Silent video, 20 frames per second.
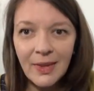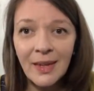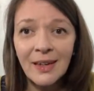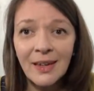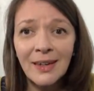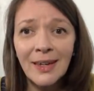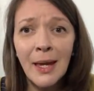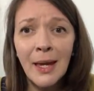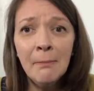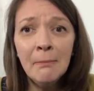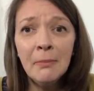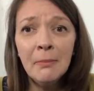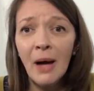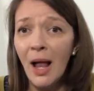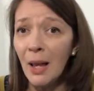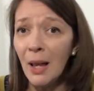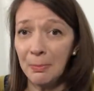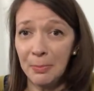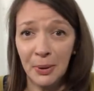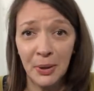Kim,
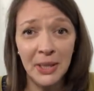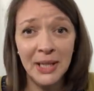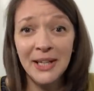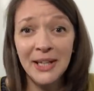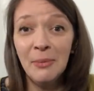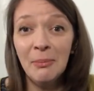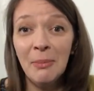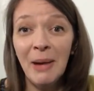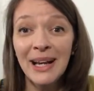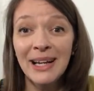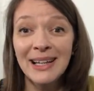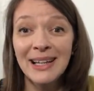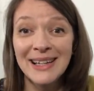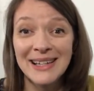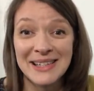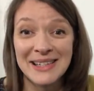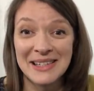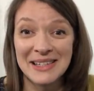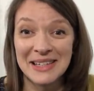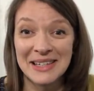I'll put it on my
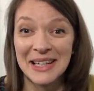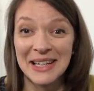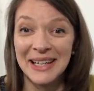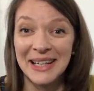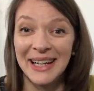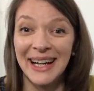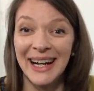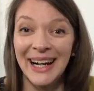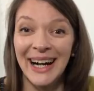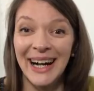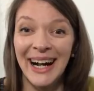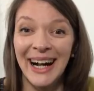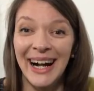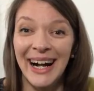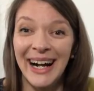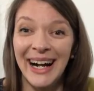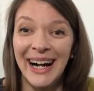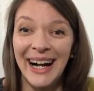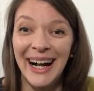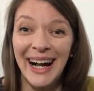list.
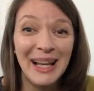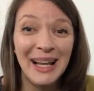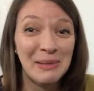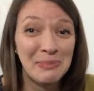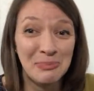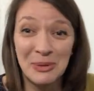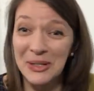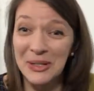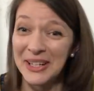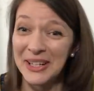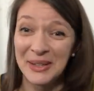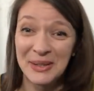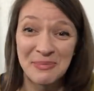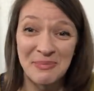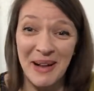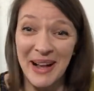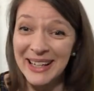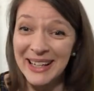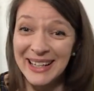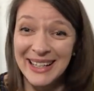I'll put it on
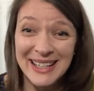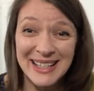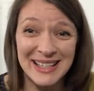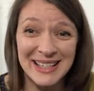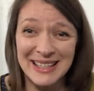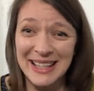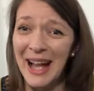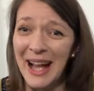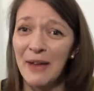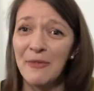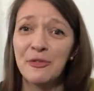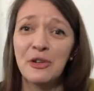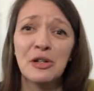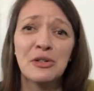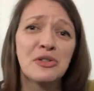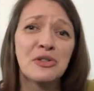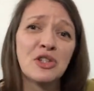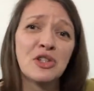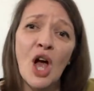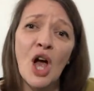my list. I've
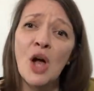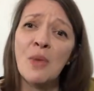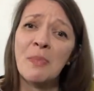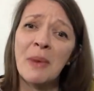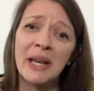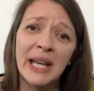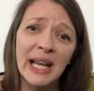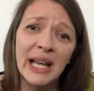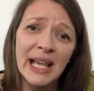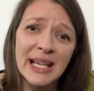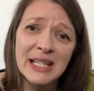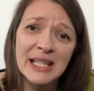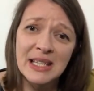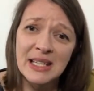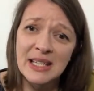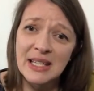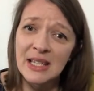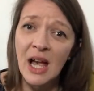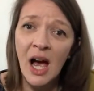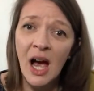got so many
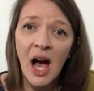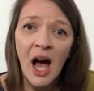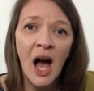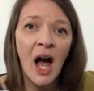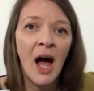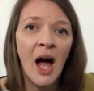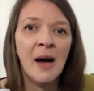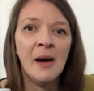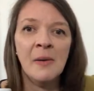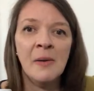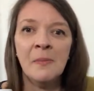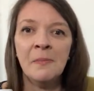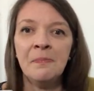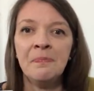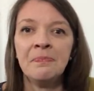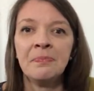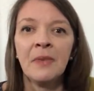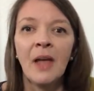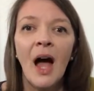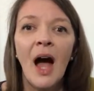lists.
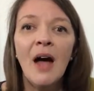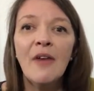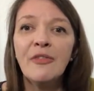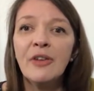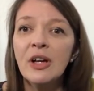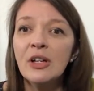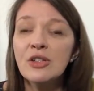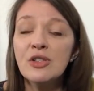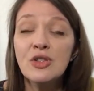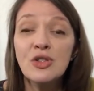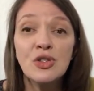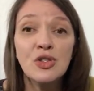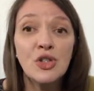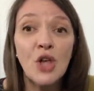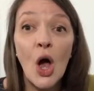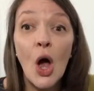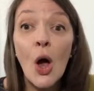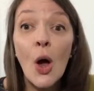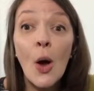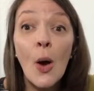I've got
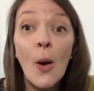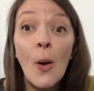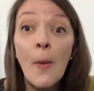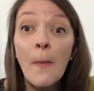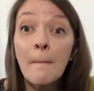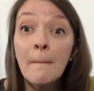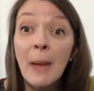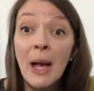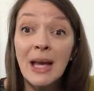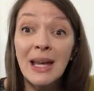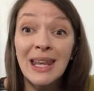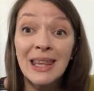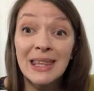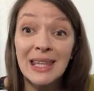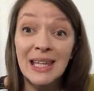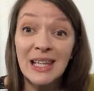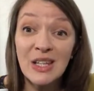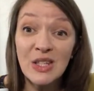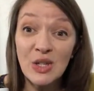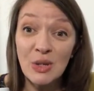so many
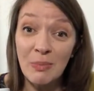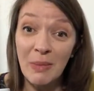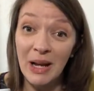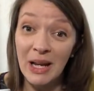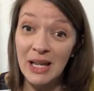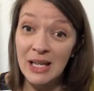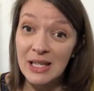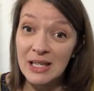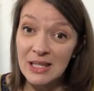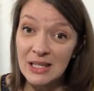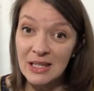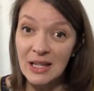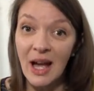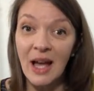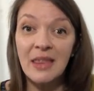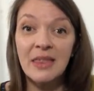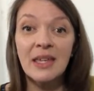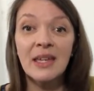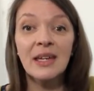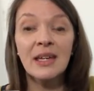things on my list.
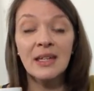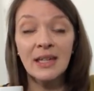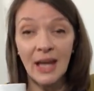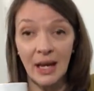I think,